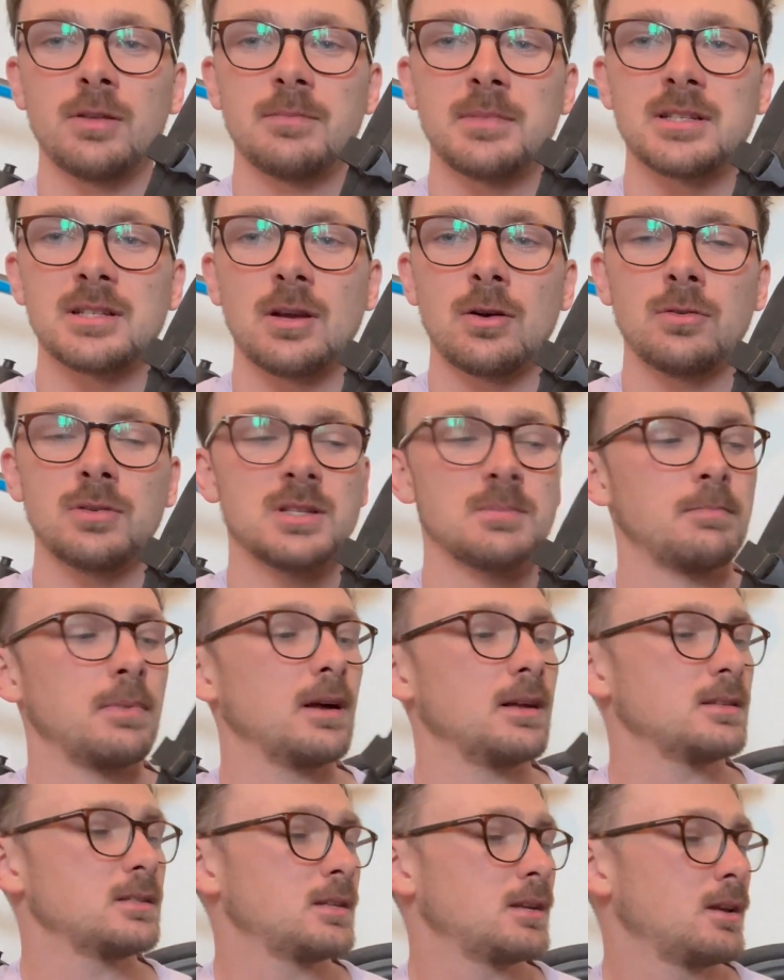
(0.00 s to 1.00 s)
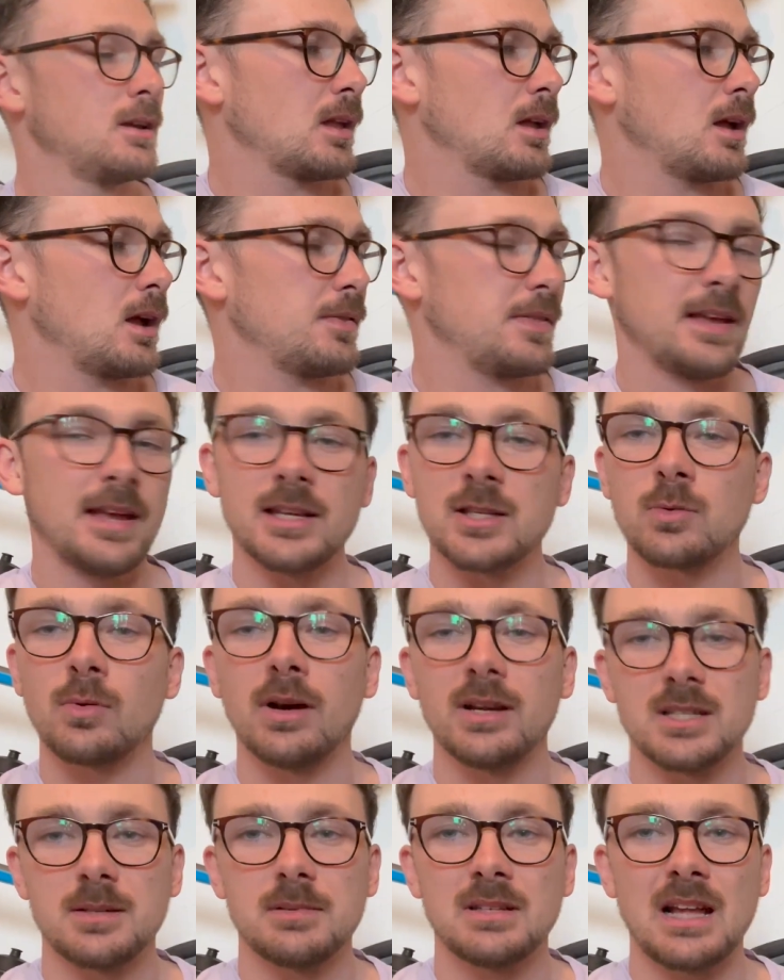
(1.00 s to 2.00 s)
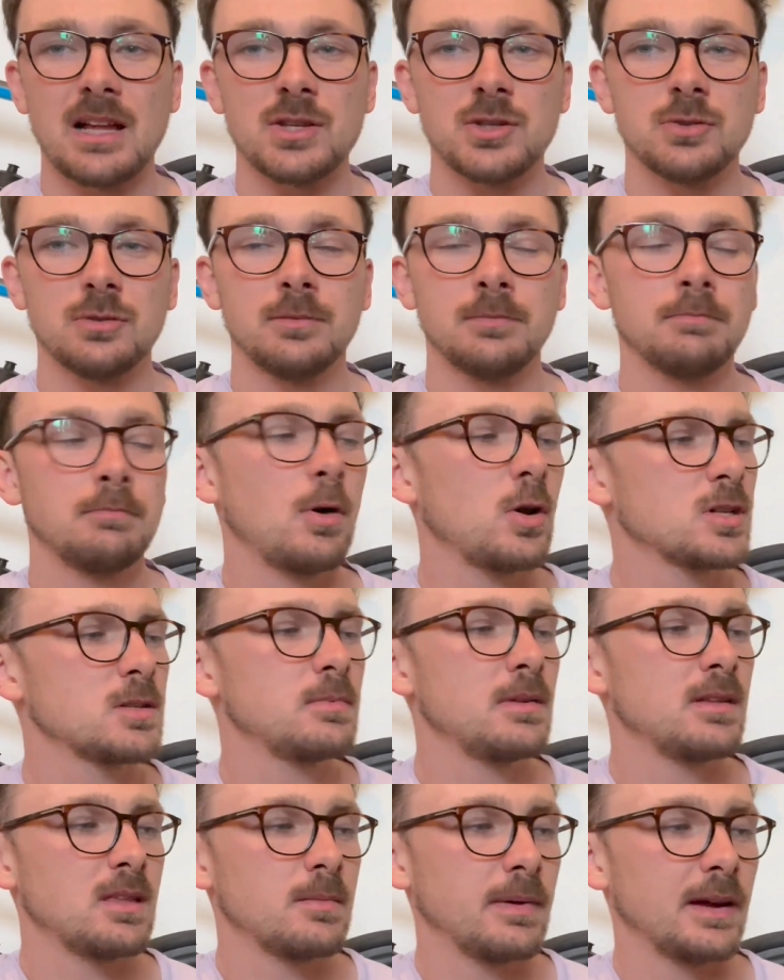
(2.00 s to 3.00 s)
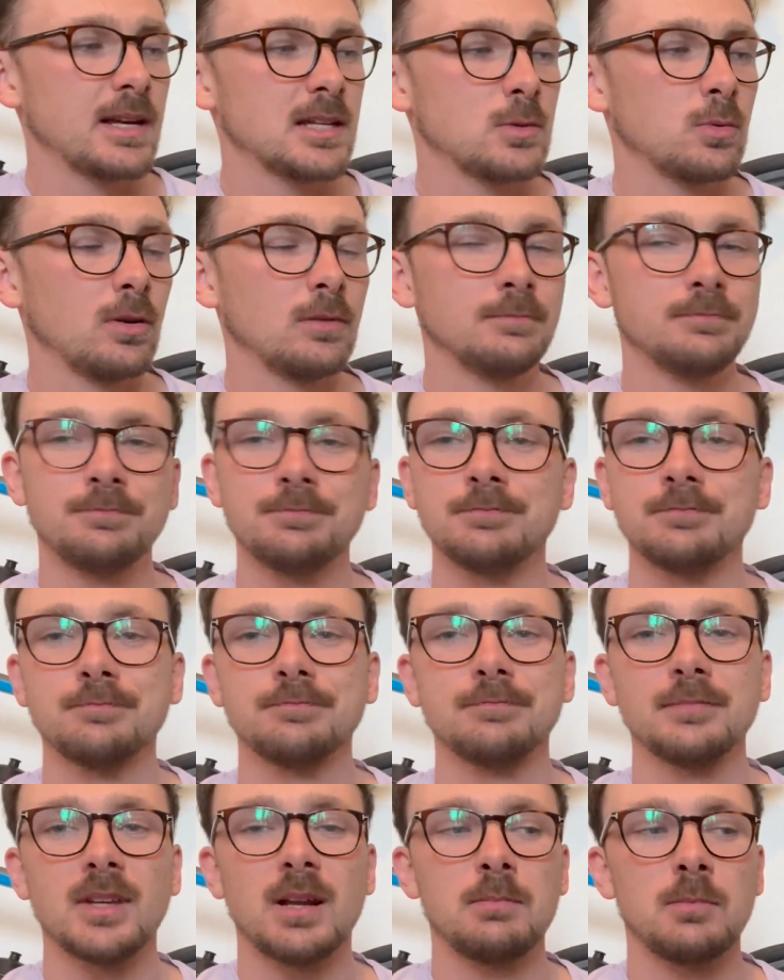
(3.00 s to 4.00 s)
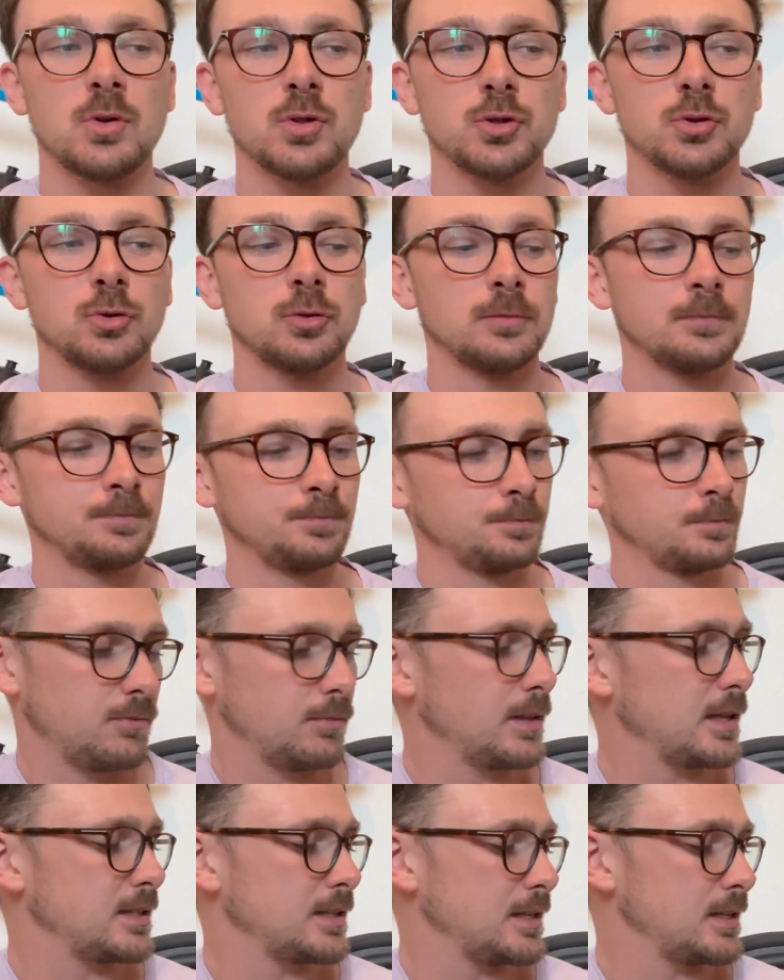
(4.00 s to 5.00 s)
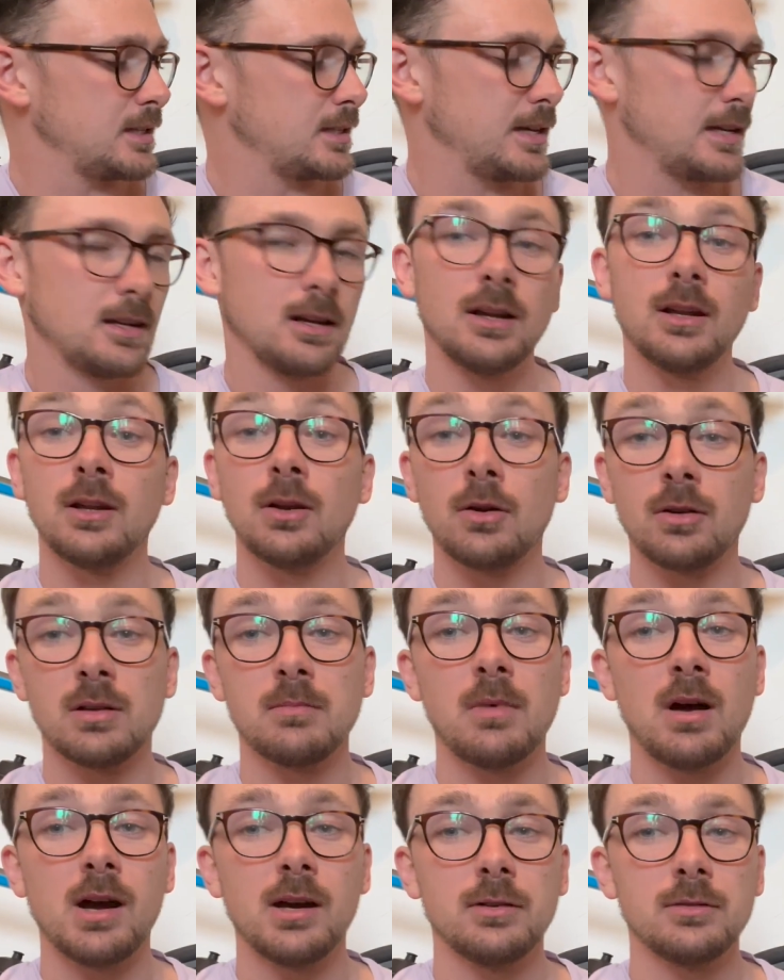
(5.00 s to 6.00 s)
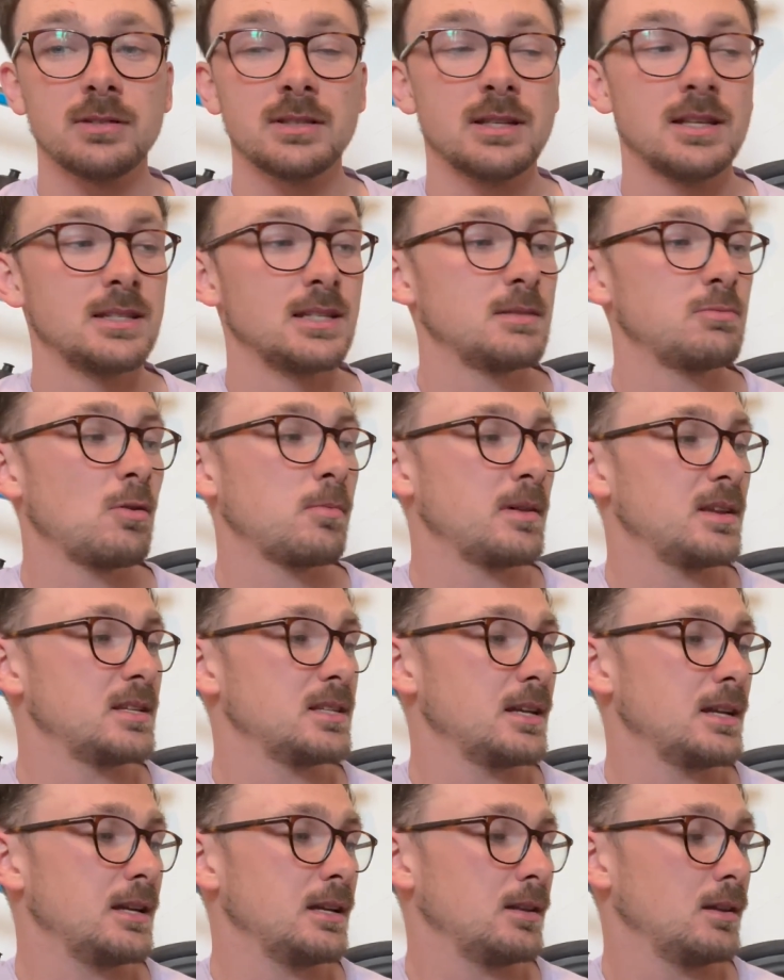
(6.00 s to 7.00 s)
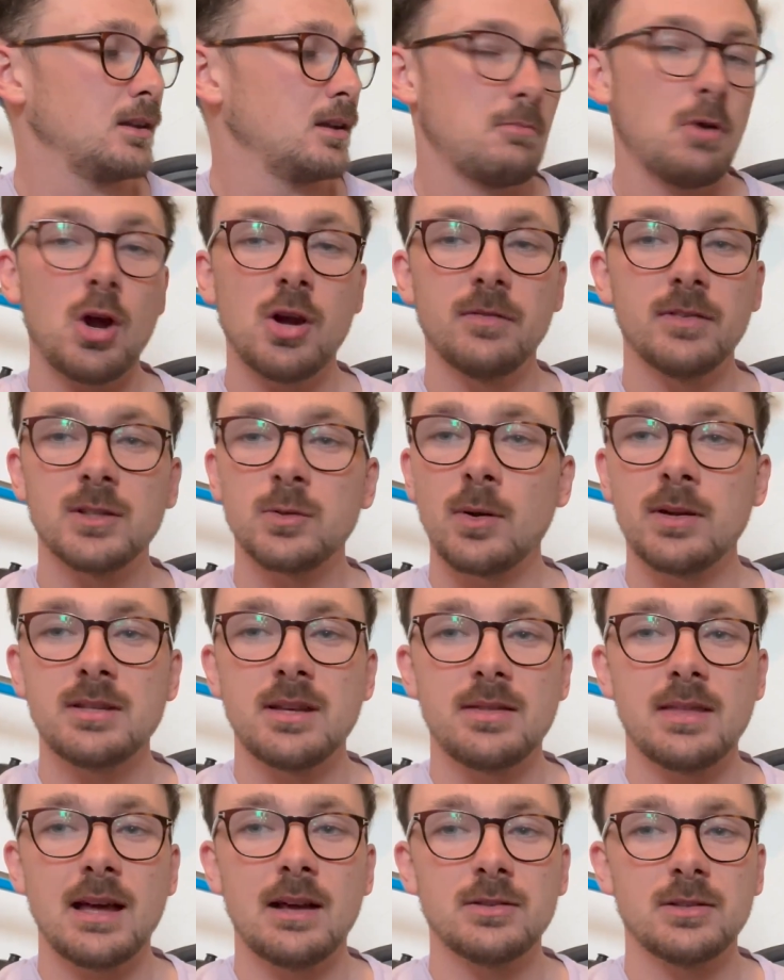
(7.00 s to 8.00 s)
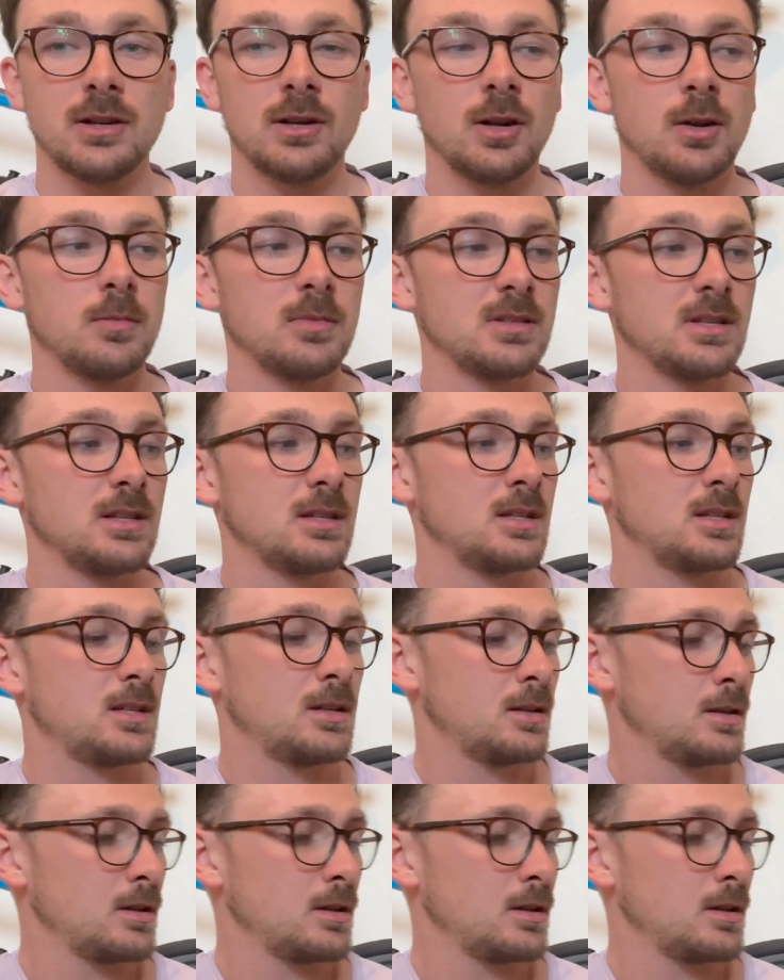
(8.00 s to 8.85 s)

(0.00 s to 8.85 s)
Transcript: this holds, but I think it's quite substantial, possibly the biggest one, I'm not sure. This has seen a lot of miles. This has probably seen over 20,000 kilometers.